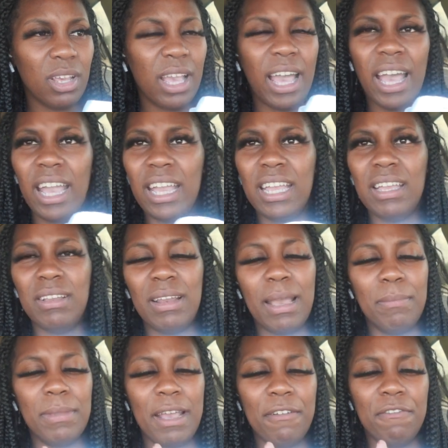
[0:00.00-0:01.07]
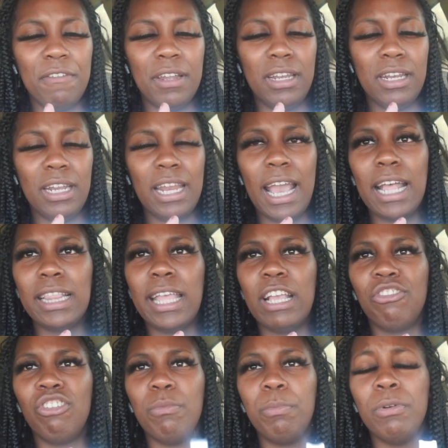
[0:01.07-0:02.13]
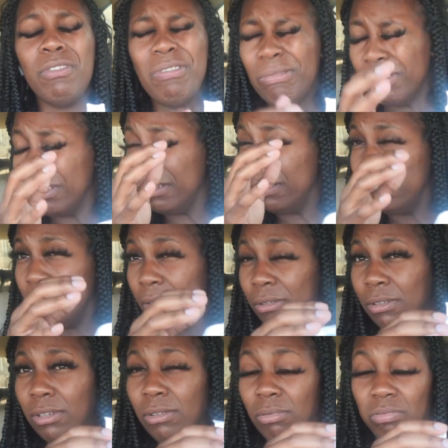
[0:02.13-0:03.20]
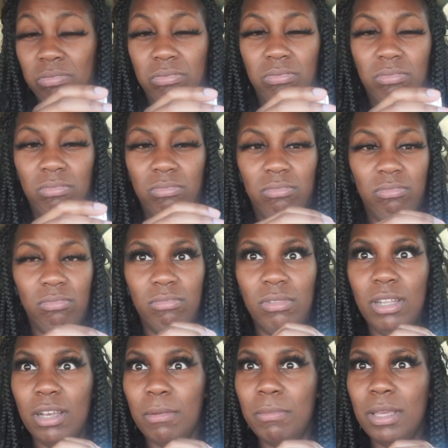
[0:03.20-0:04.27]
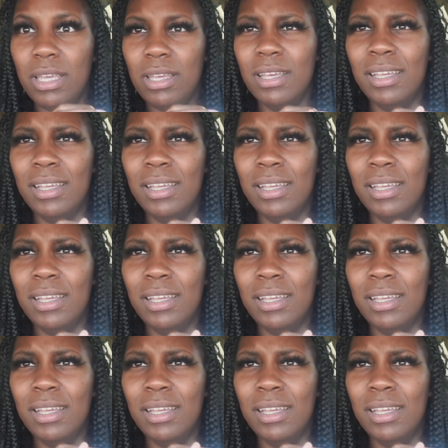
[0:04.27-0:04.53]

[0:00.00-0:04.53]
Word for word: I ain't I'm not feeling it I think she put whew, look at me